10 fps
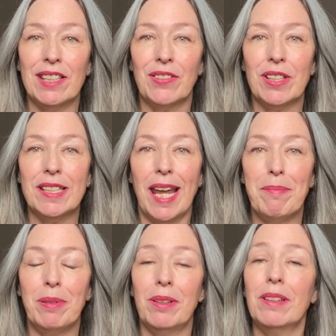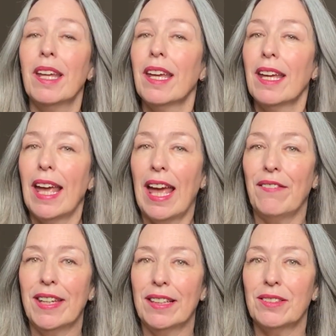For example,
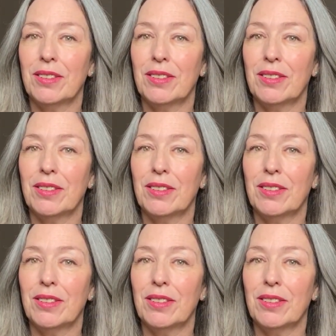having